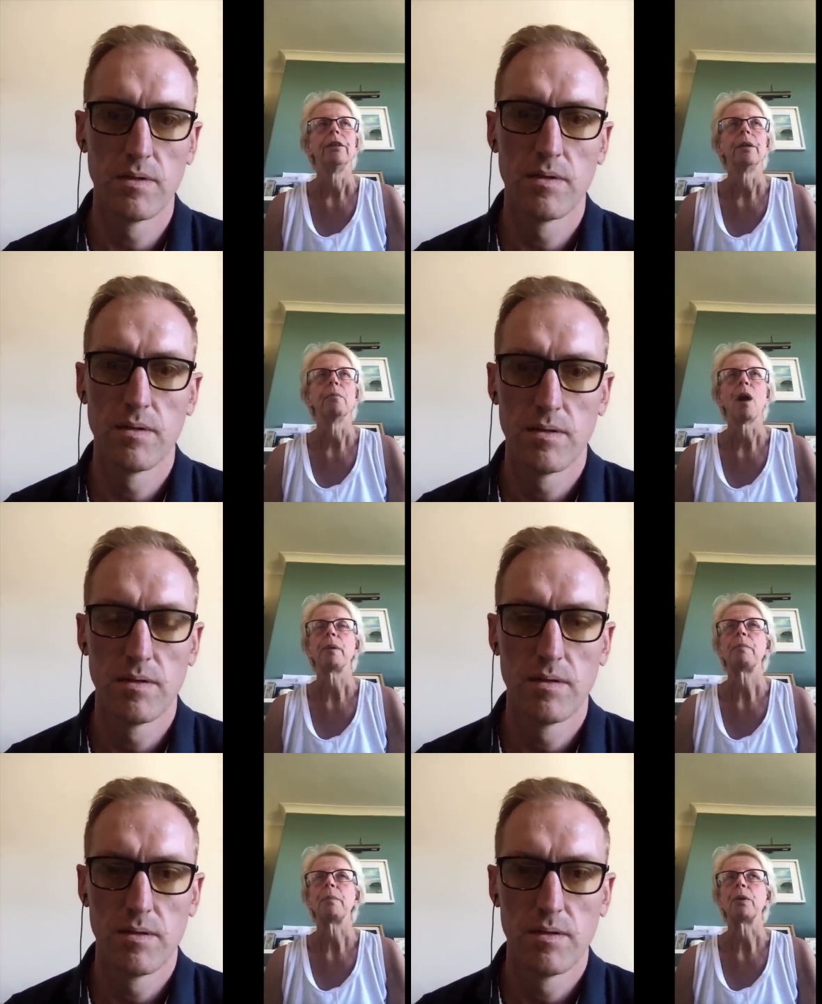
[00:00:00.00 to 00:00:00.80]
Speaker 1: There
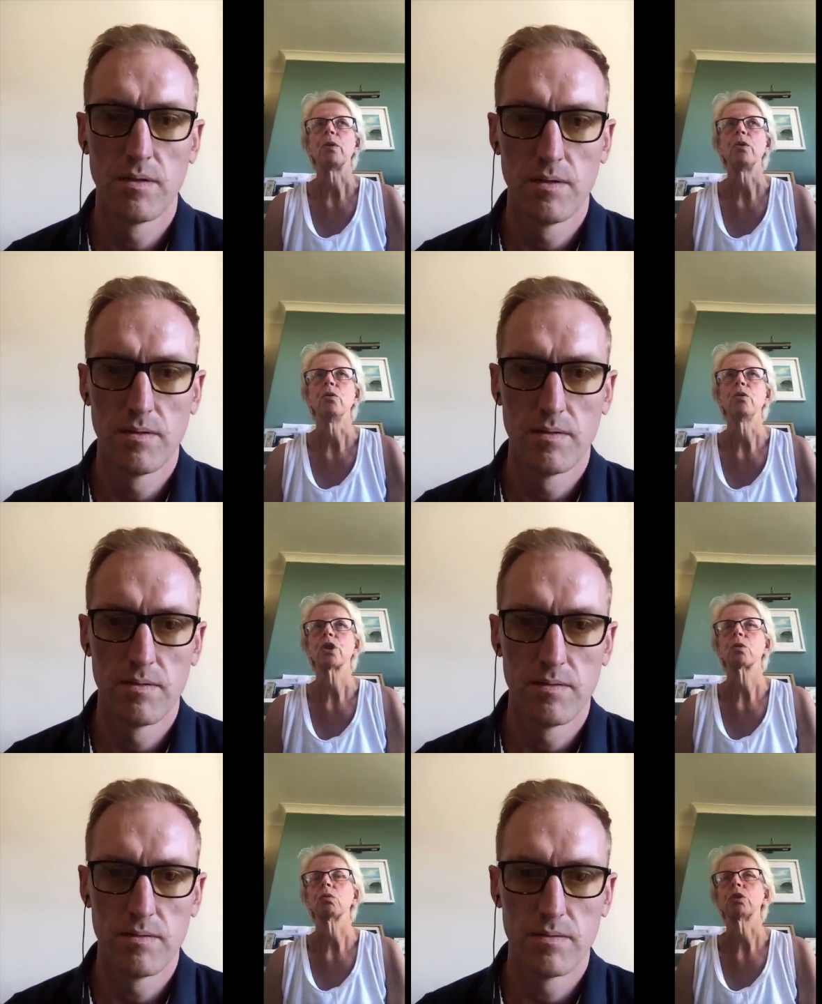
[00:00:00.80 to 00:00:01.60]
might be people
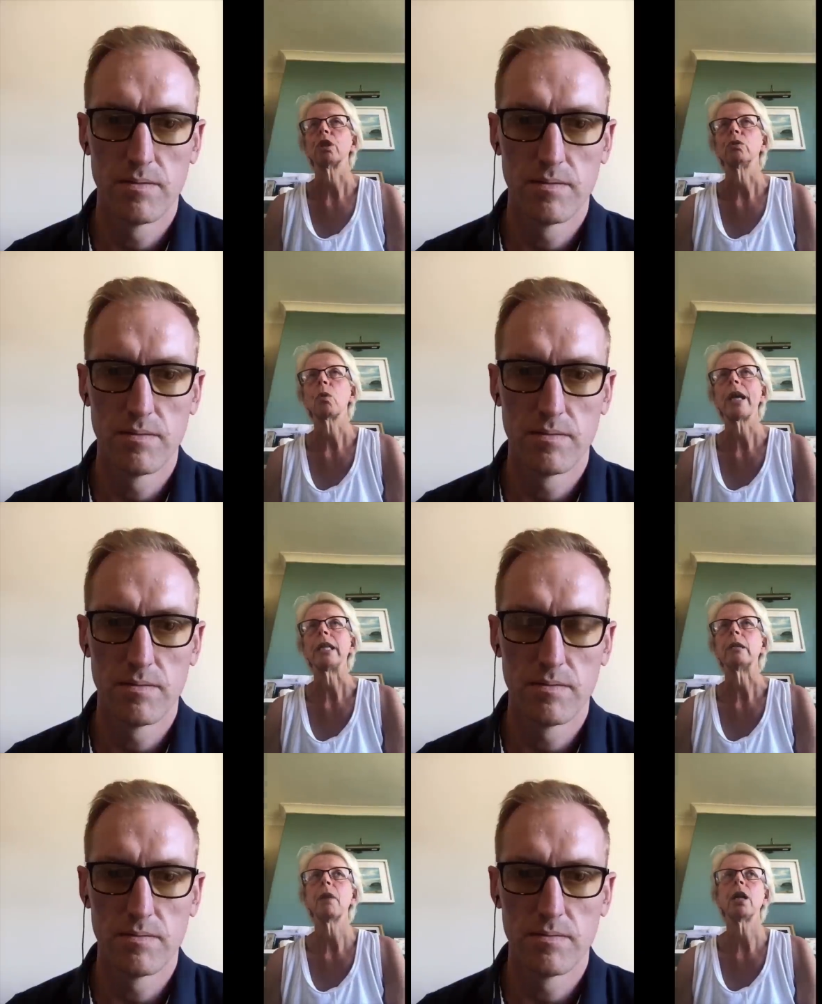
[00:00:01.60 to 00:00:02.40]
who just want to lose
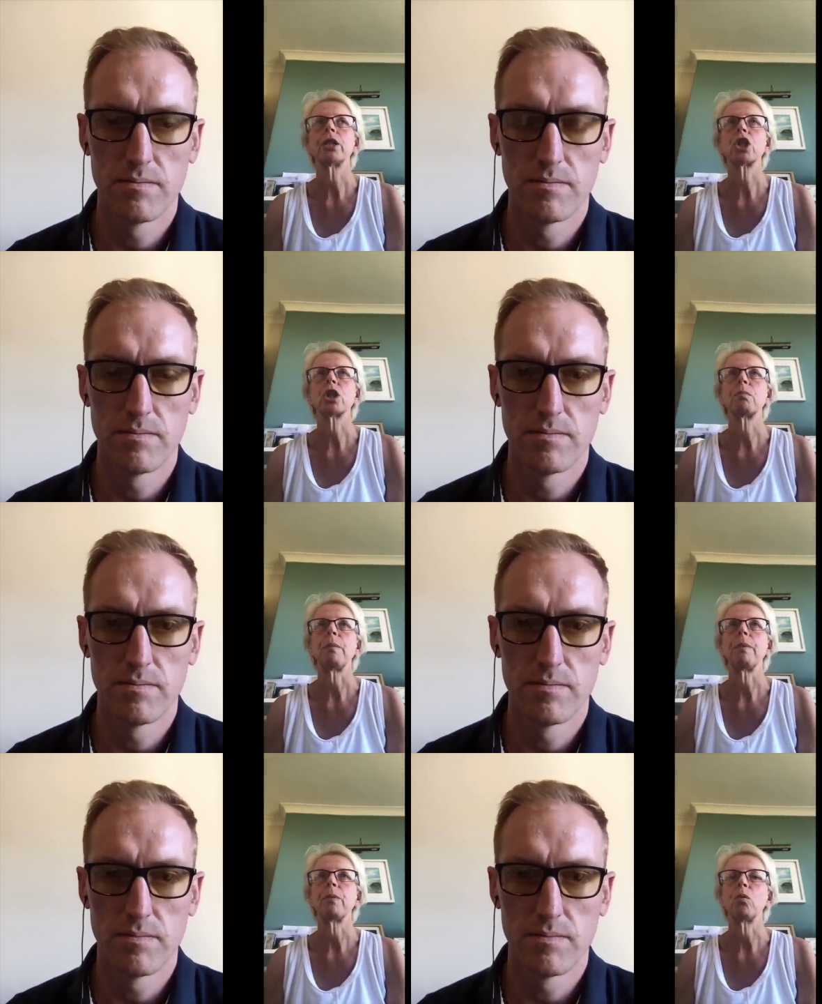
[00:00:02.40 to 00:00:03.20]
weight. There might just
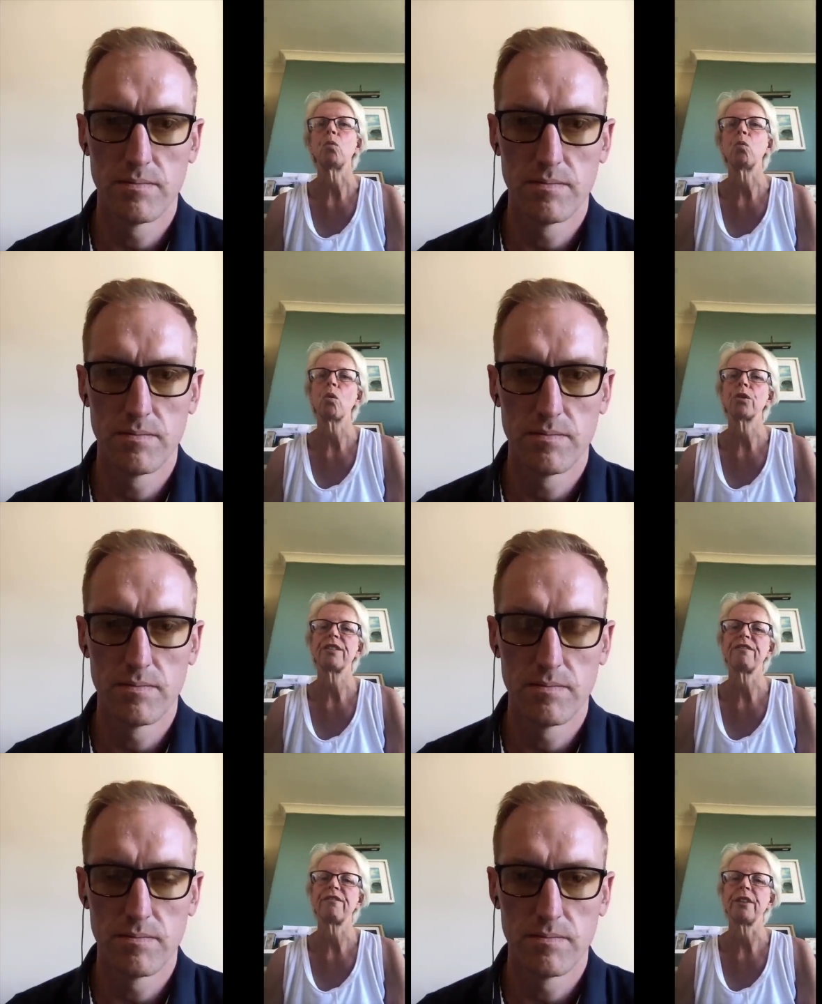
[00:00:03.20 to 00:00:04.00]
be people who
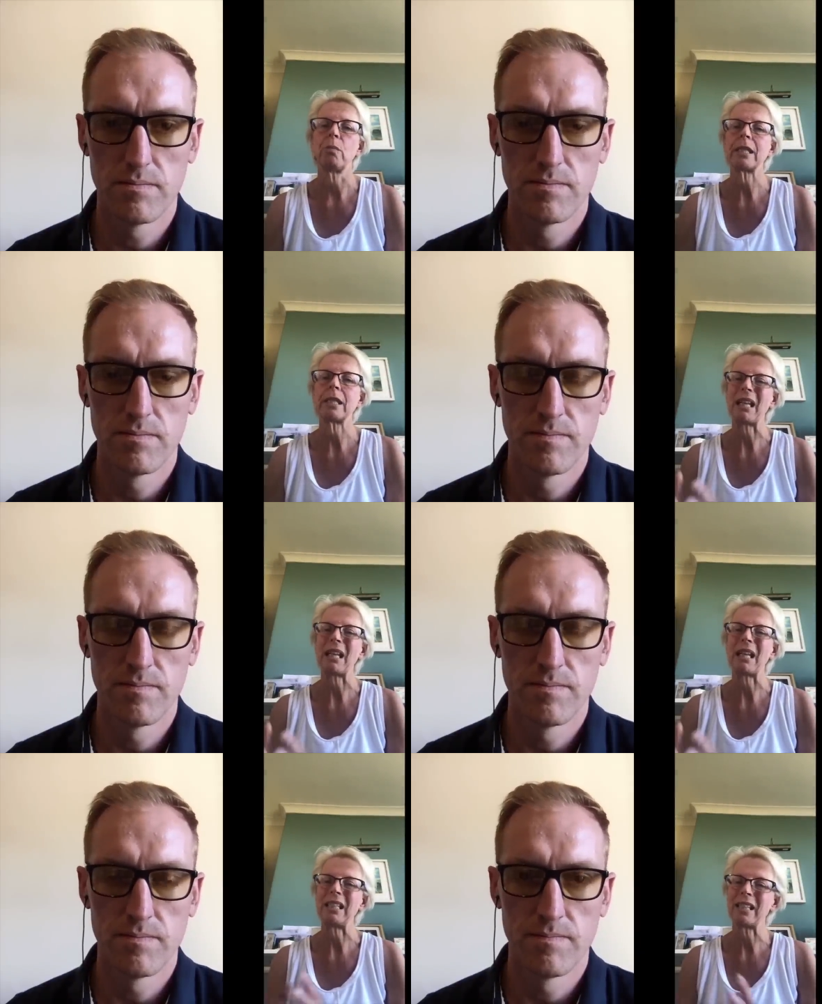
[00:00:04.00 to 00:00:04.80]
want to feel
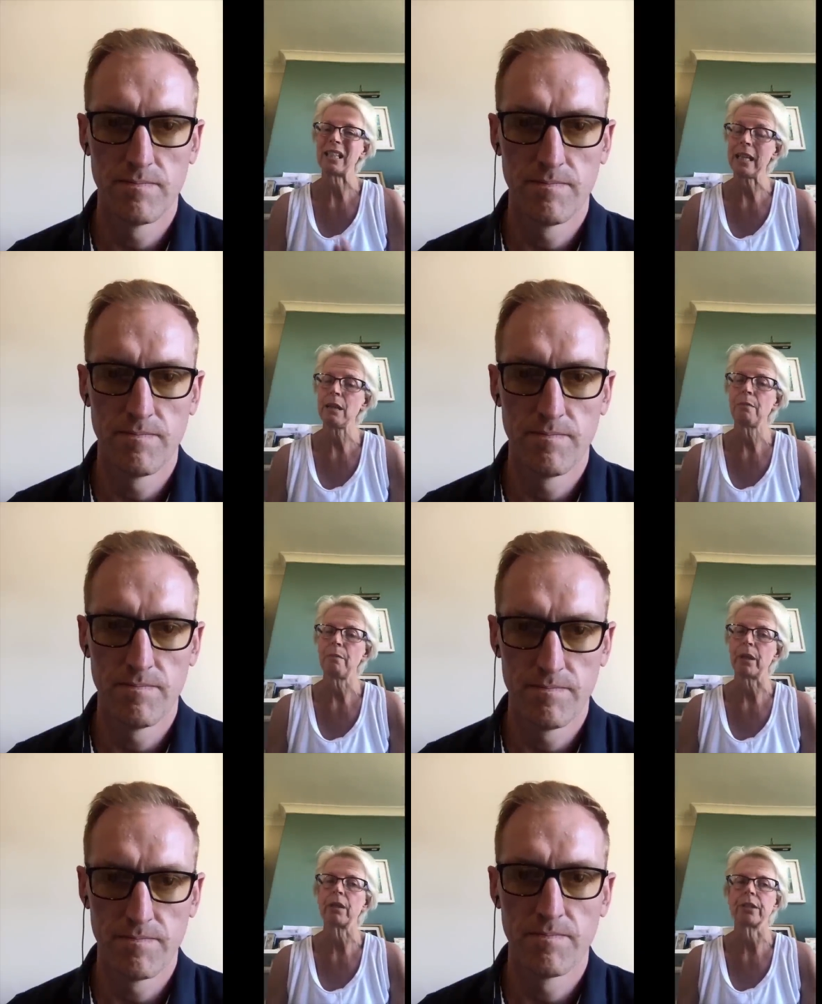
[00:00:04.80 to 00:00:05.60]
better mentally
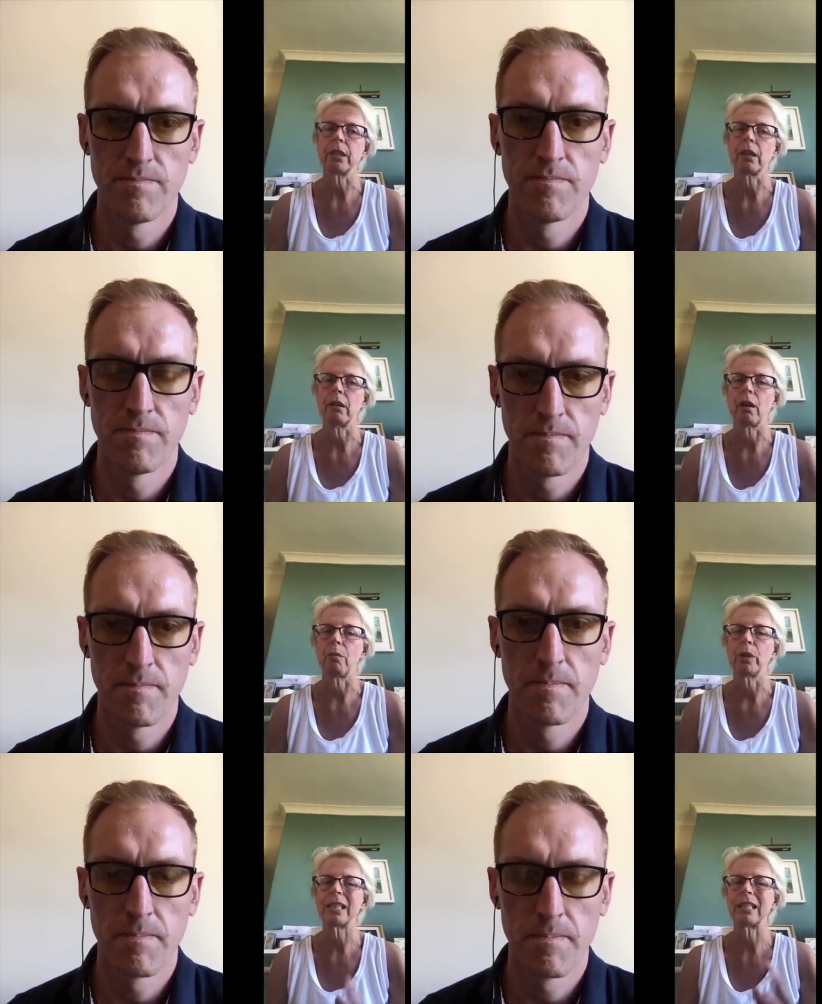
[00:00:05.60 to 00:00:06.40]
because uh,
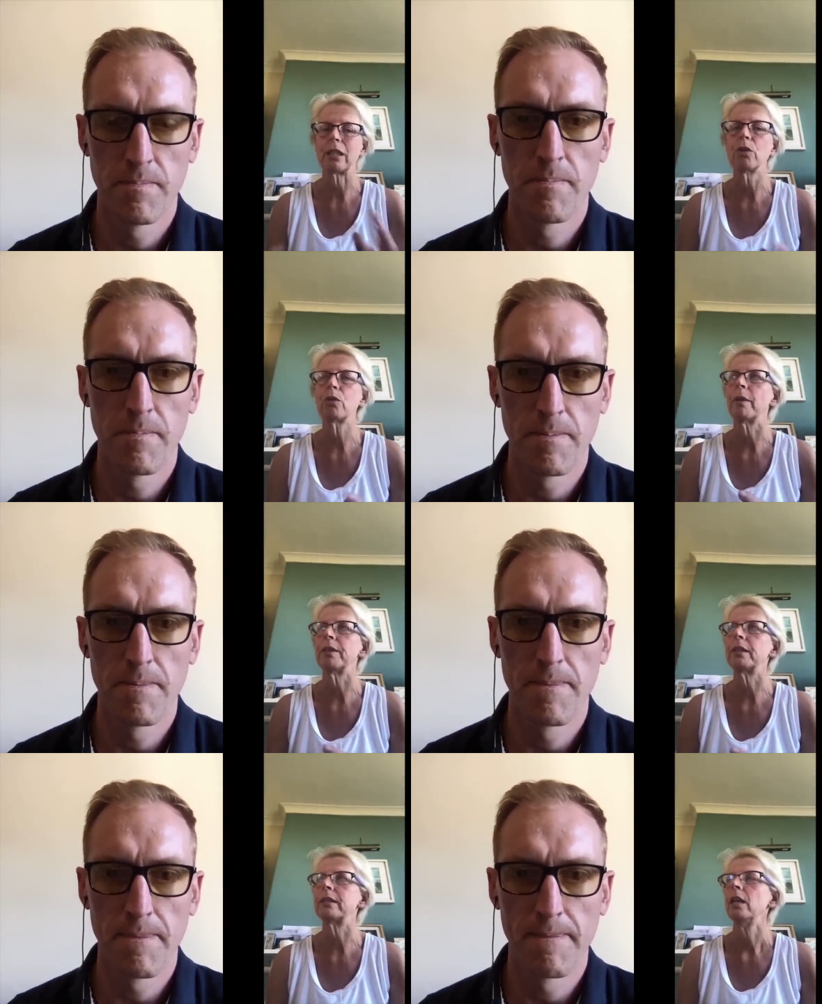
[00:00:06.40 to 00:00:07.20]
we didn't go into it,
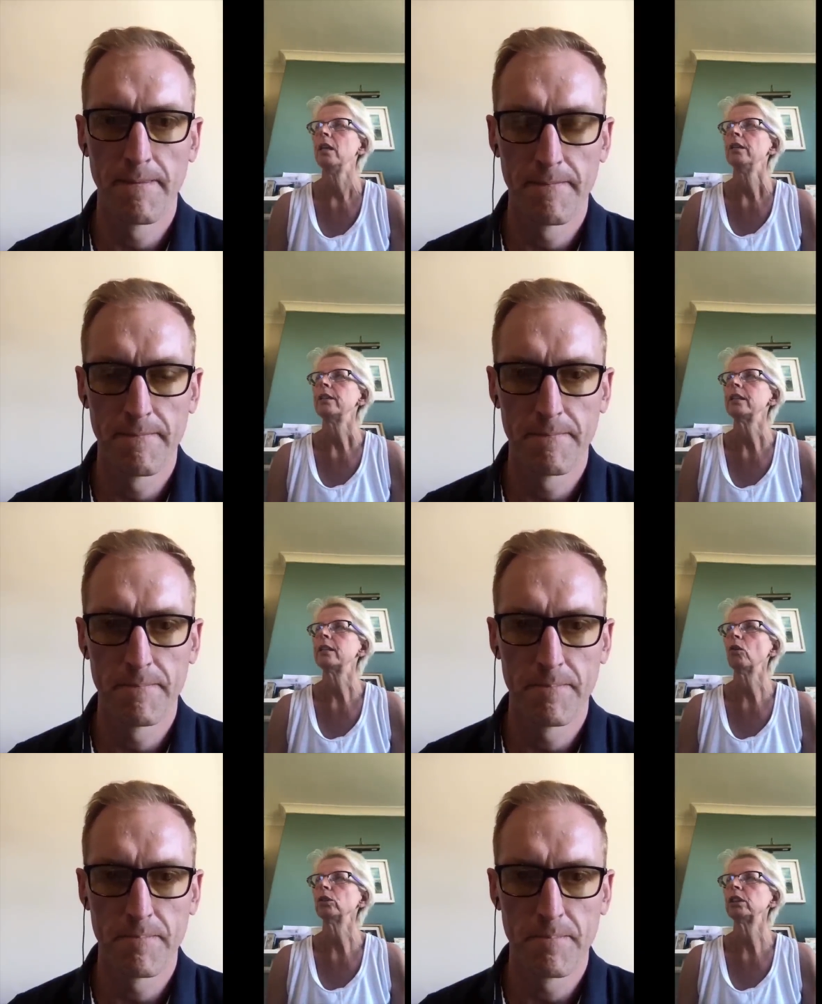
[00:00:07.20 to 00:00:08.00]
but there's there's
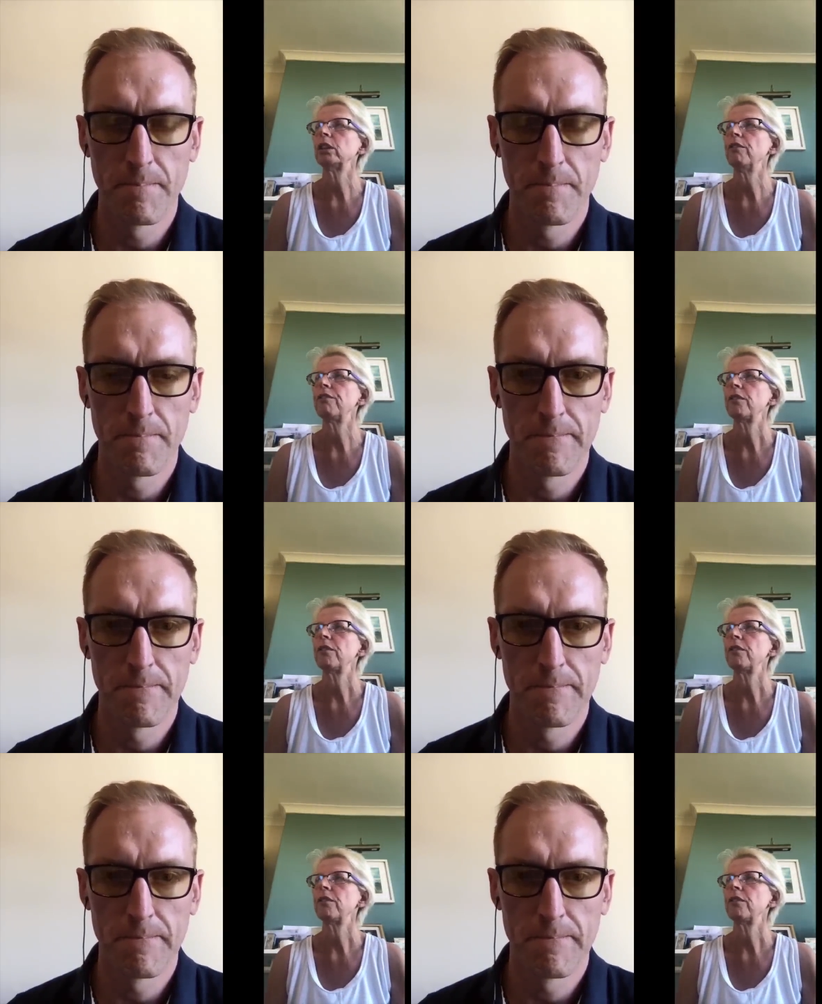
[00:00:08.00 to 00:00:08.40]
lots of